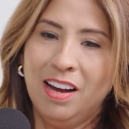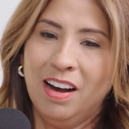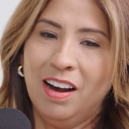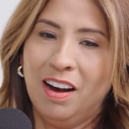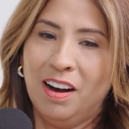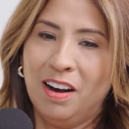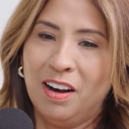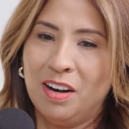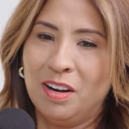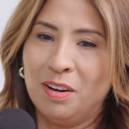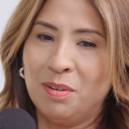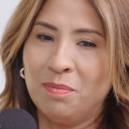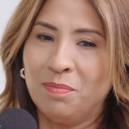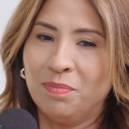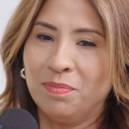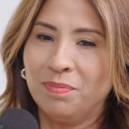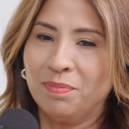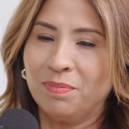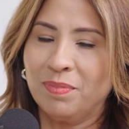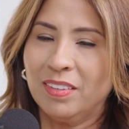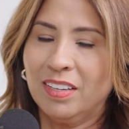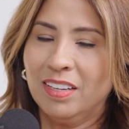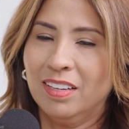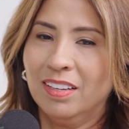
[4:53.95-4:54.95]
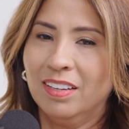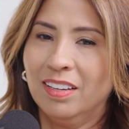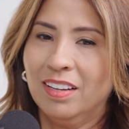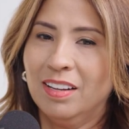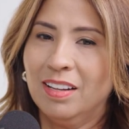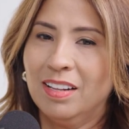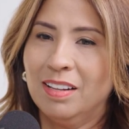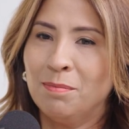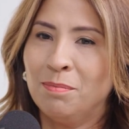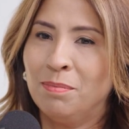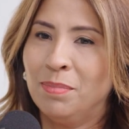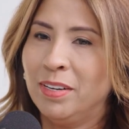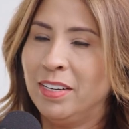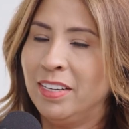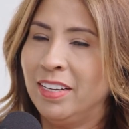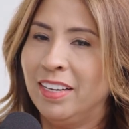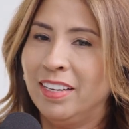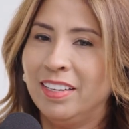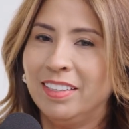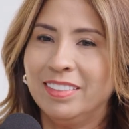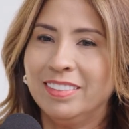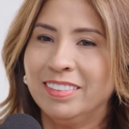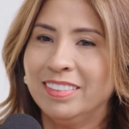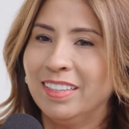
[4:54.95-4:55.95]

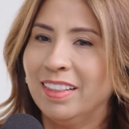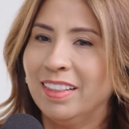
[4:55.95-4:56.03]
But